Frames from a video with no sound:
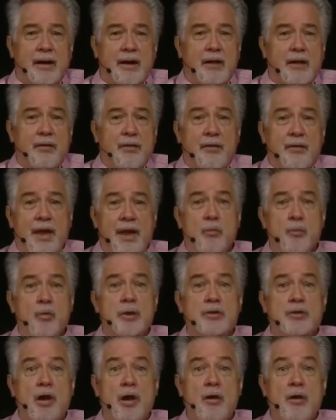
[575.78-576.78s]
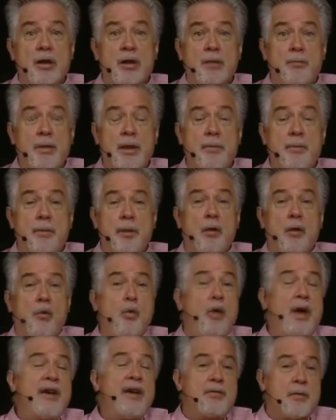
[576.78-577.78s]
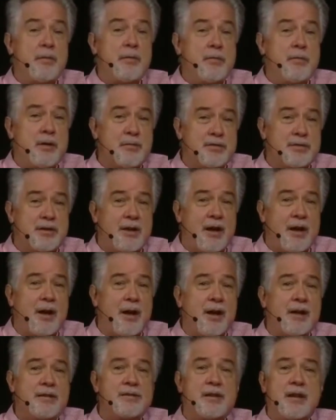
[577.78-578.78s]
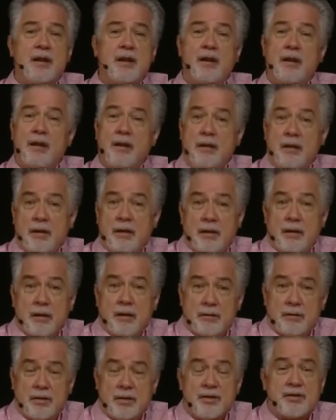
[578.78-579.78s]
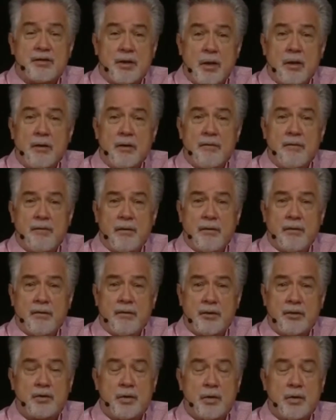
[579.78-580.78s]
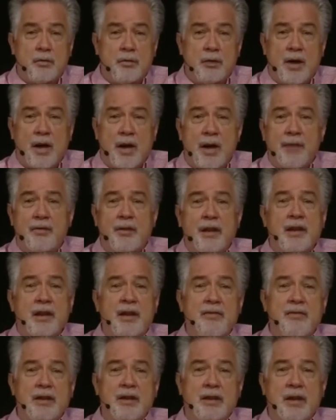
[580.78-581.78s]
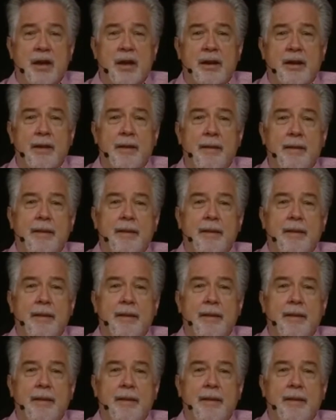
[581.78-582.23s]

they were turning people away from those gods to serve the true God, the living God.